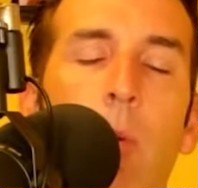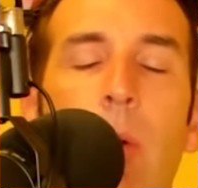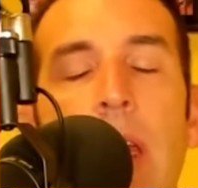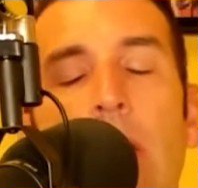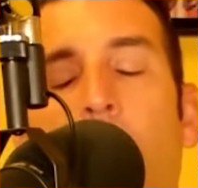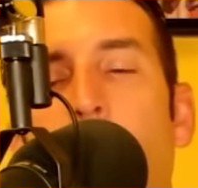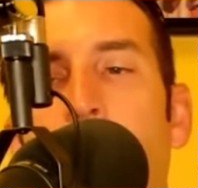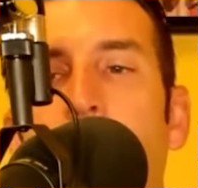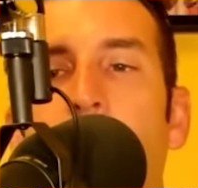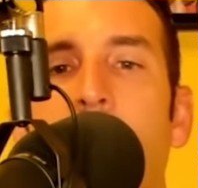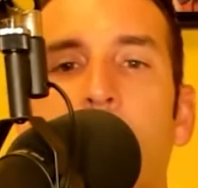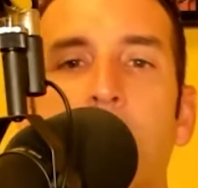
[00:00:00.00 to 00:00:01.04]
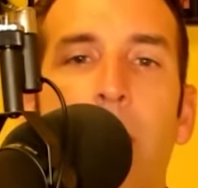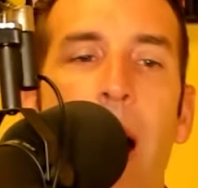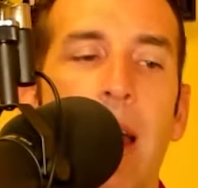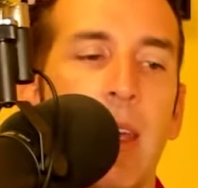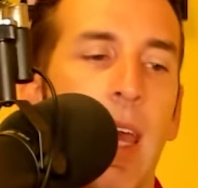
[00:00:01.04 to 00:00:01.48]
We know that there's
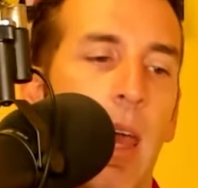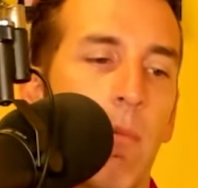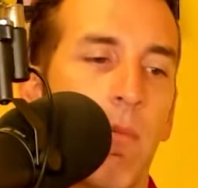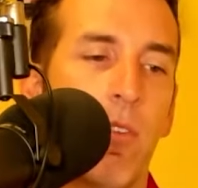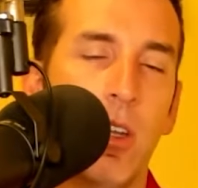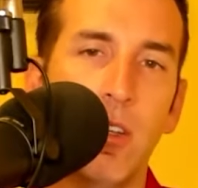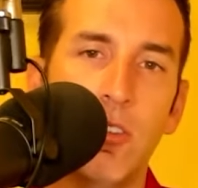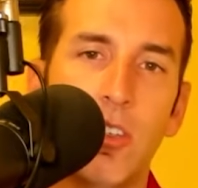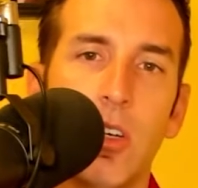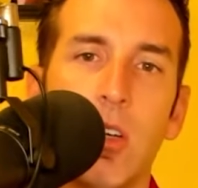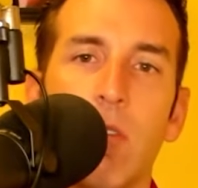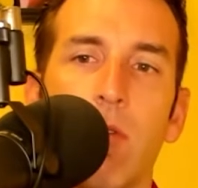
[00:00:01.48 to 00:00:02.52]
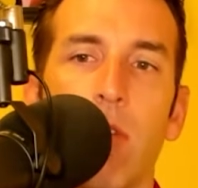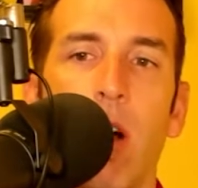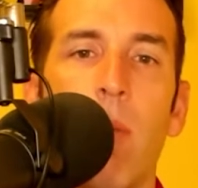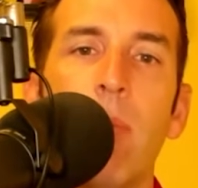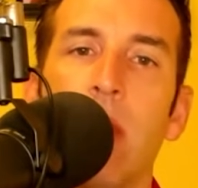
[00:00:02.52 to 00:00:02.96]
body cam footage
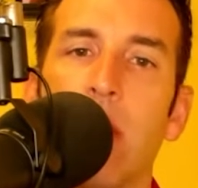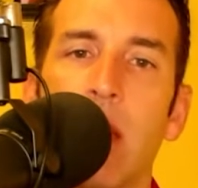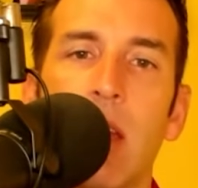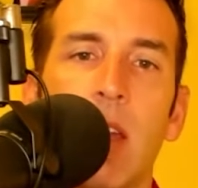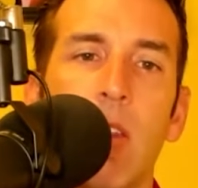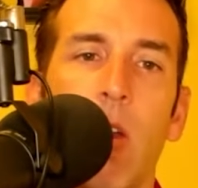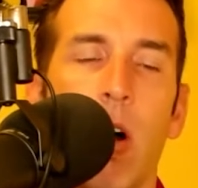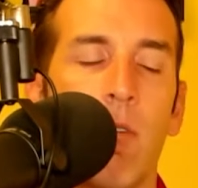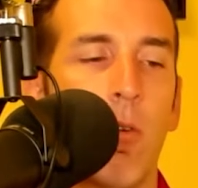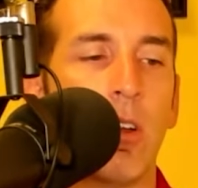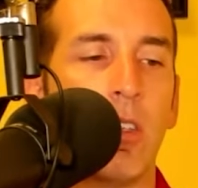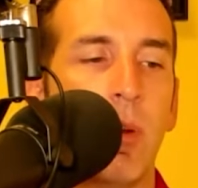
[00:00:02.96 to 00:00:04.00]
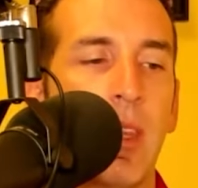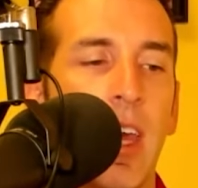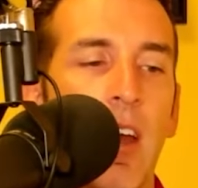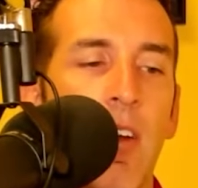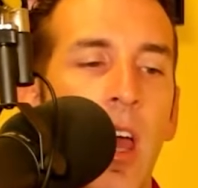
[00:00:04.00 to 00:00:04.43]
from the law enforcement
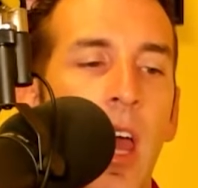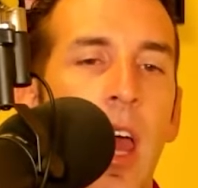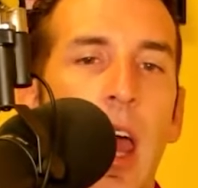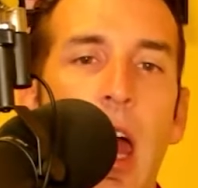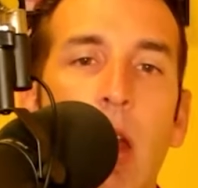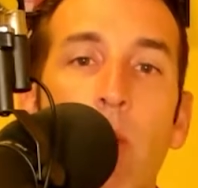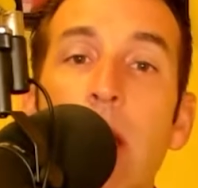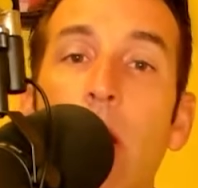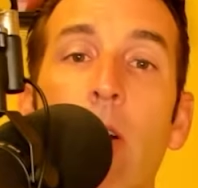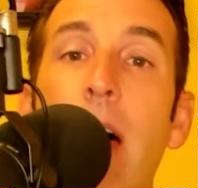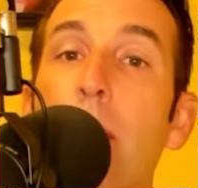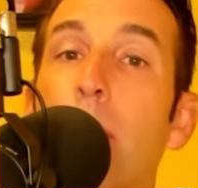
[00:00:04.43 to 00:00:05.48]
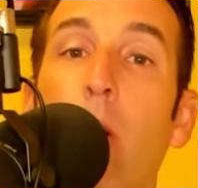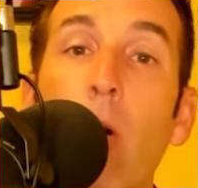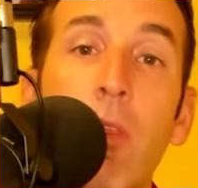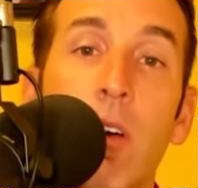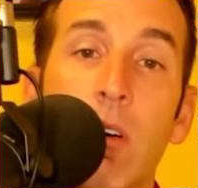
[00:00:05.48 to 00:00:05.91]
there, and we know that
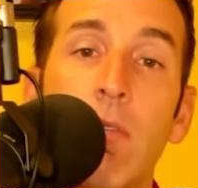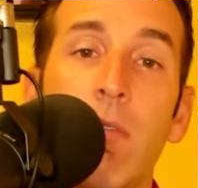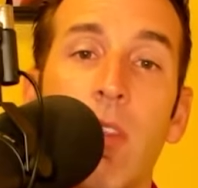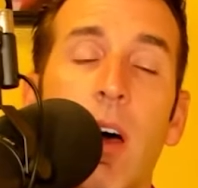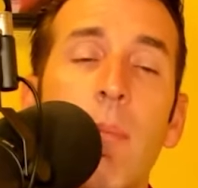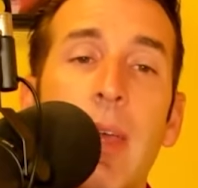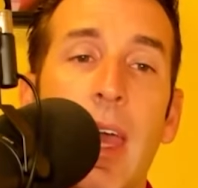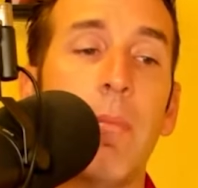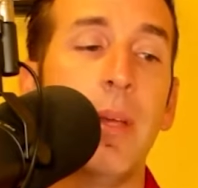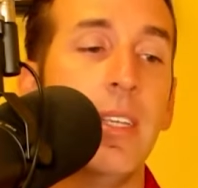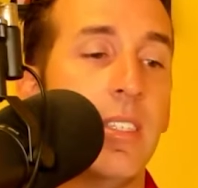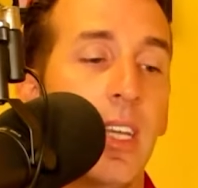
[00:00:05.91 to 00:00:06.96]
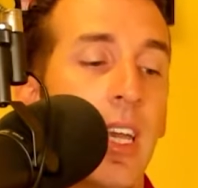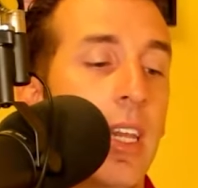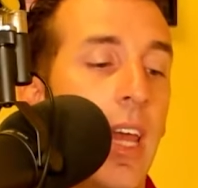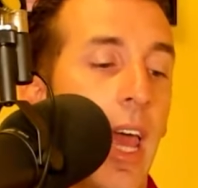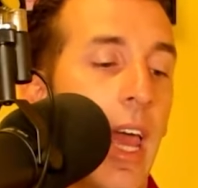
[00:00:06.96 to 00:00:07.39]
both of them can be
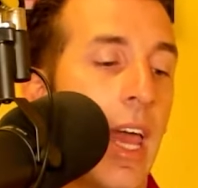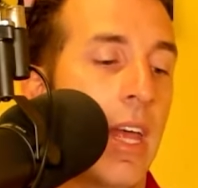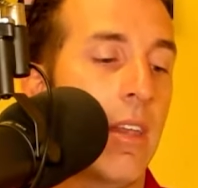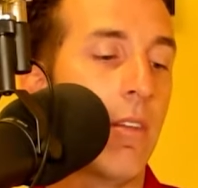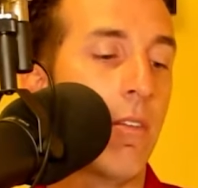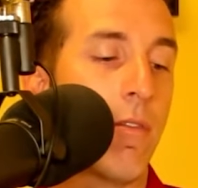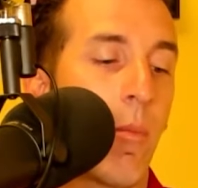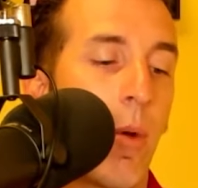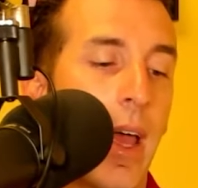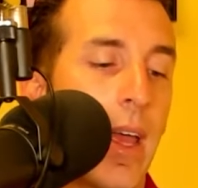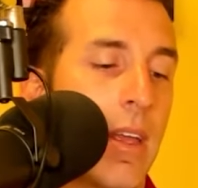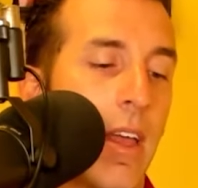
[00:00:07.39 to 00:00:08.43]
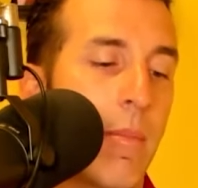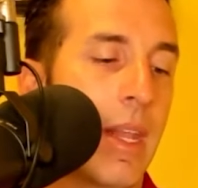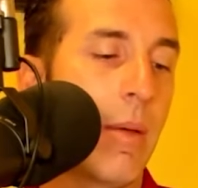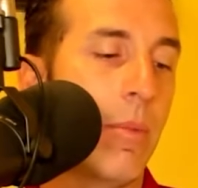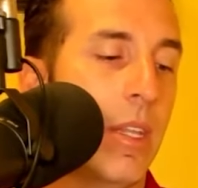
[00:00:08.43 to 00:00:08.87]
seen. And from what I have
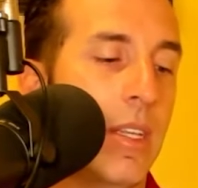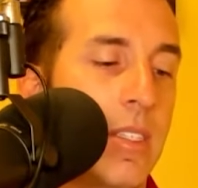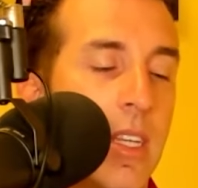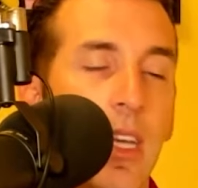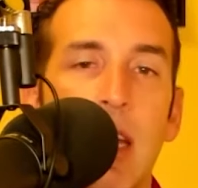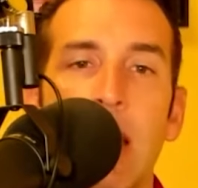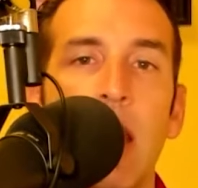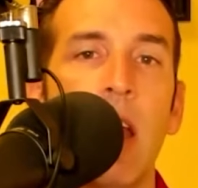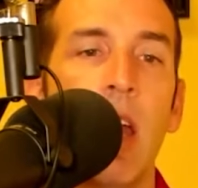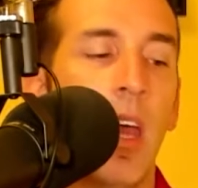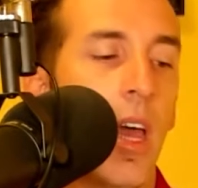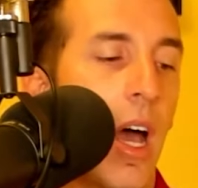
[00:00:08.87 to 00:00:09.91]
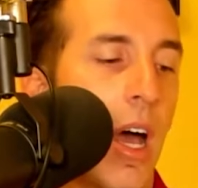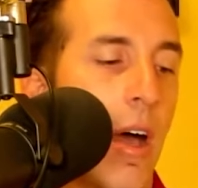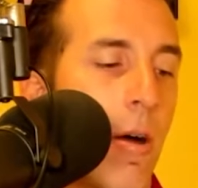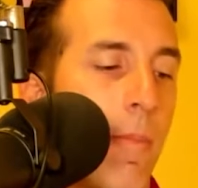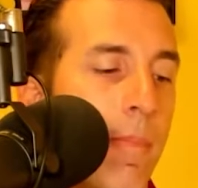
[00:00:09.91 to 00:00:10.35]
been able to see in it,
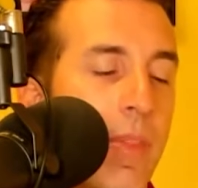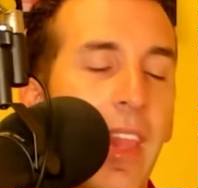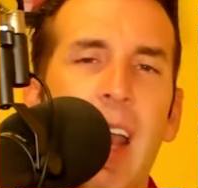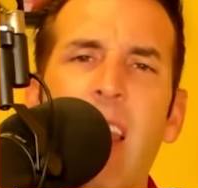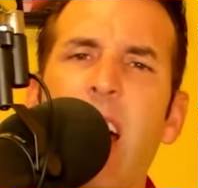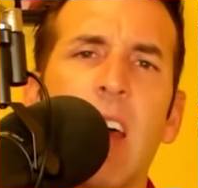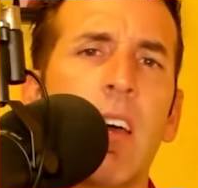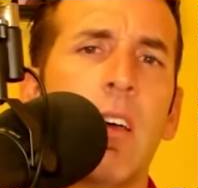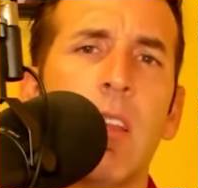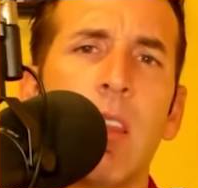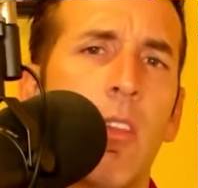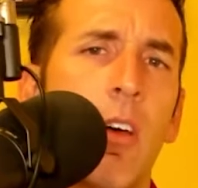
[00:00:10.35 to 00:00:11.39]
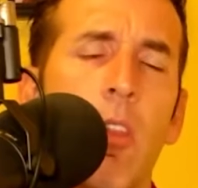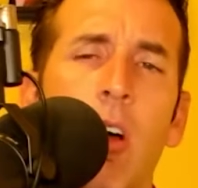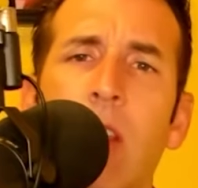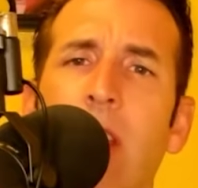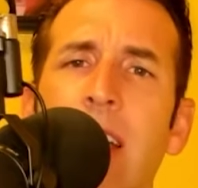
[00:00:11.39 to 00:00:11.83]
not a lot of
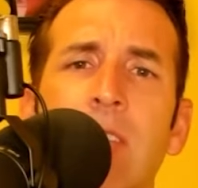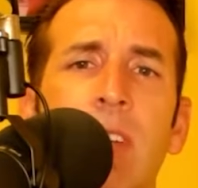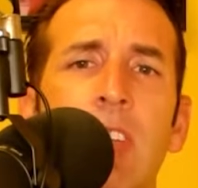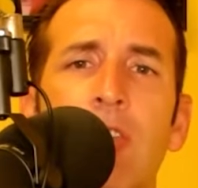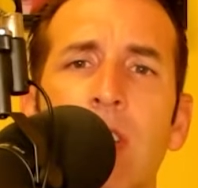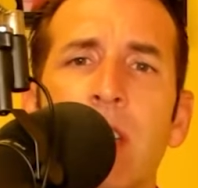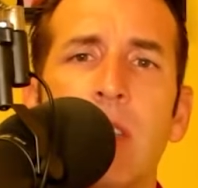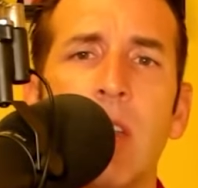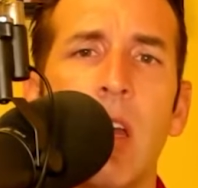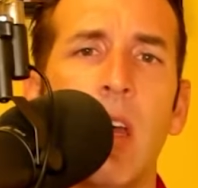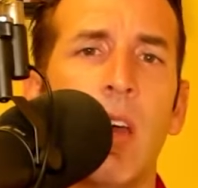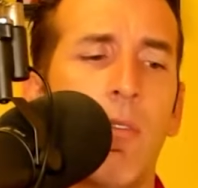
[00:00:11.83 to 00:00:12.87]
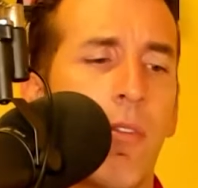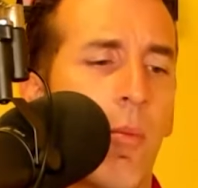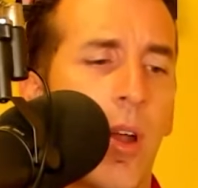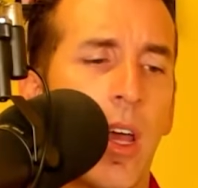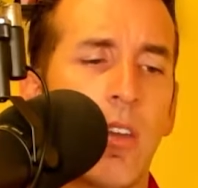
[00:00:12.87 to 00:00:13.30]
along the lines of injuries.
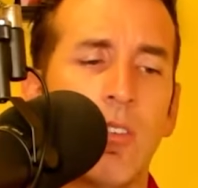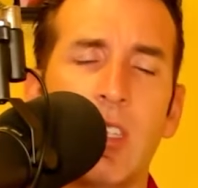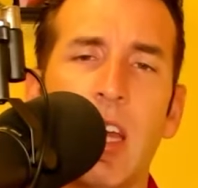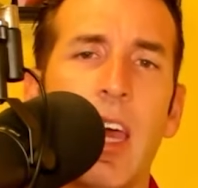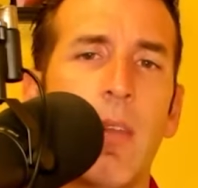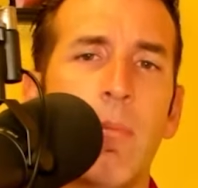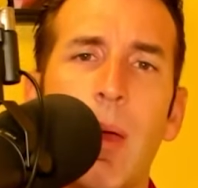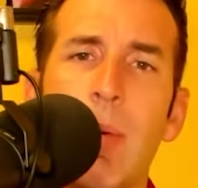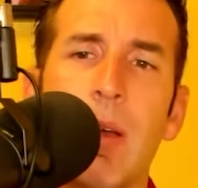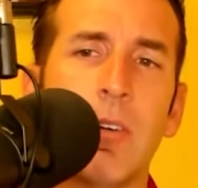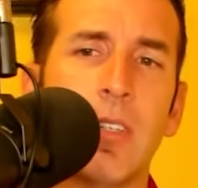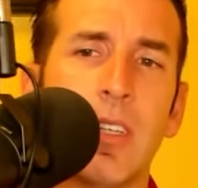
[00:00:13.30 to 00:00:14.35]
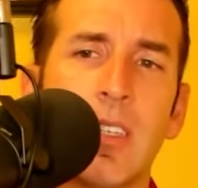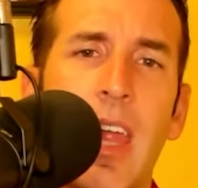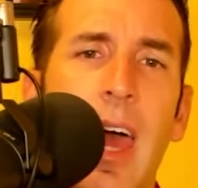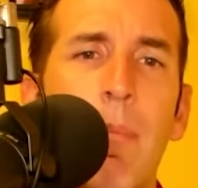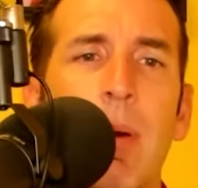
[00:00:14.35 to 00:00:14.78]
From what I understand, maybe there was a
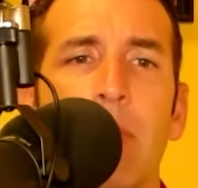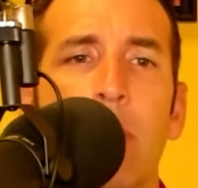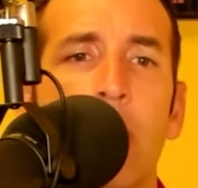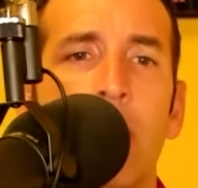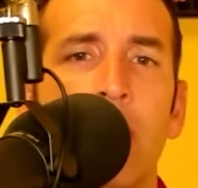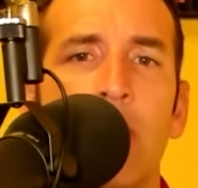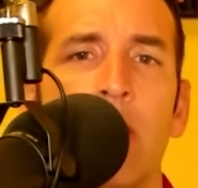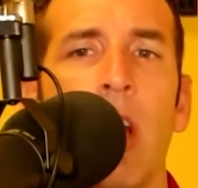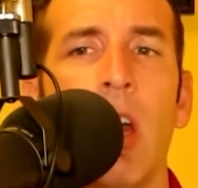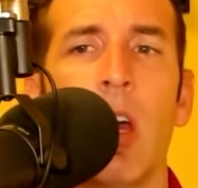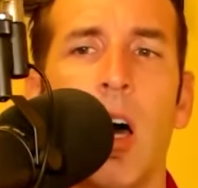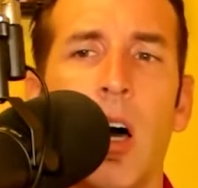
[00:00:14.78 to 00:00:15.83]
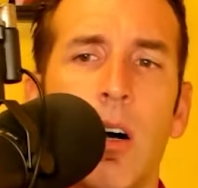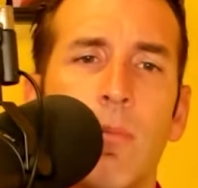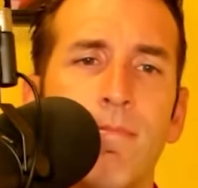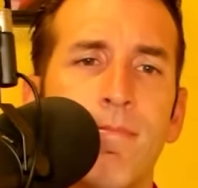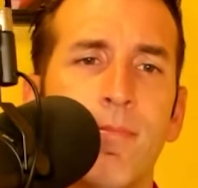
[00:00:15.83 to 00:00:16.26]
slap and a push,
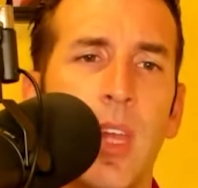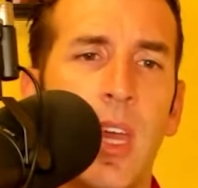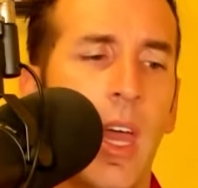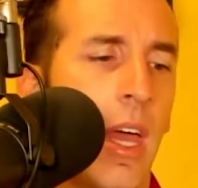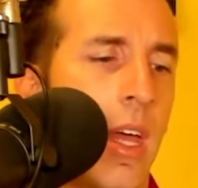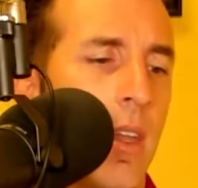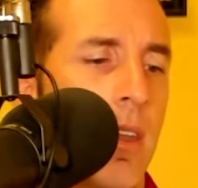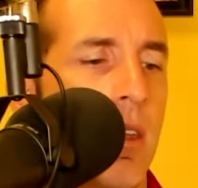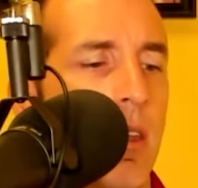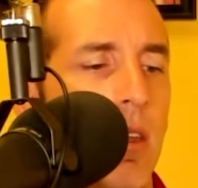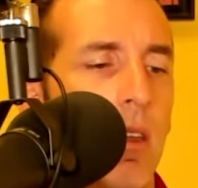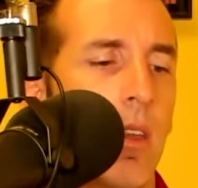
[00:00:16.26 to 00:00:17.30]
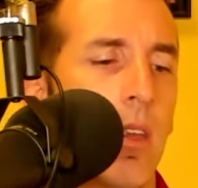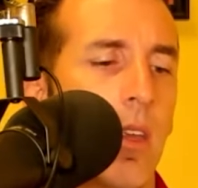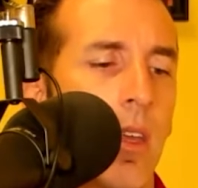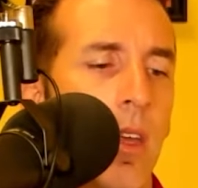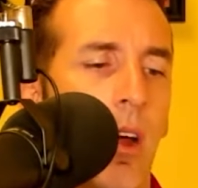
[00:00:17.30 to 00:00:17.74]
and
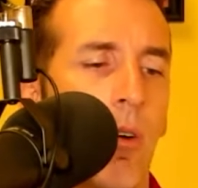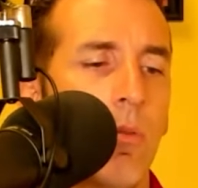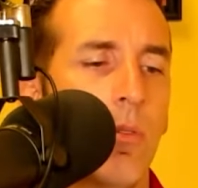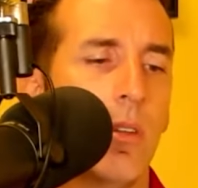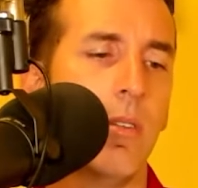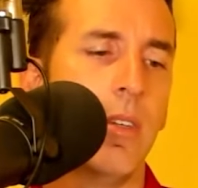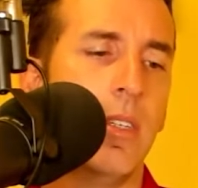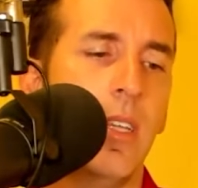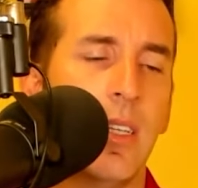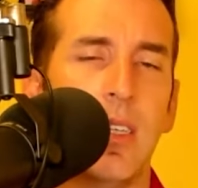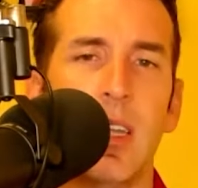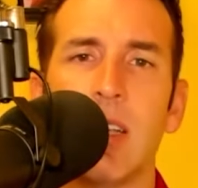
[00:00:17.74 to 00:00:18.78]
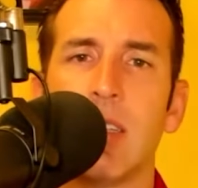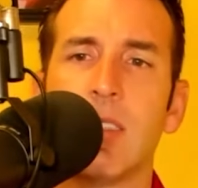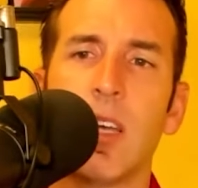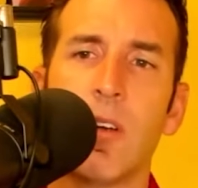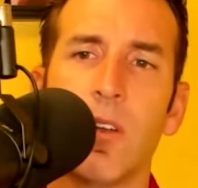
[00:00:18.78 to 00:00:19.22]
doesn't
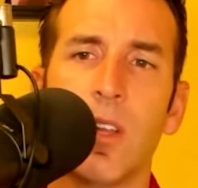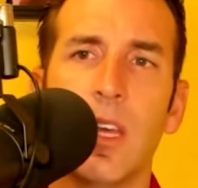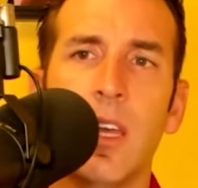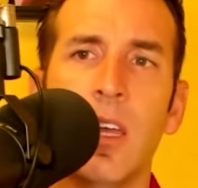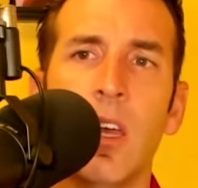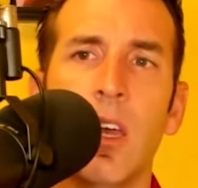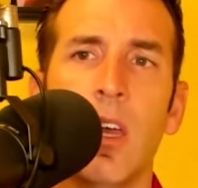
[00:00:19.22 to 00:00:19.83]
necessarily.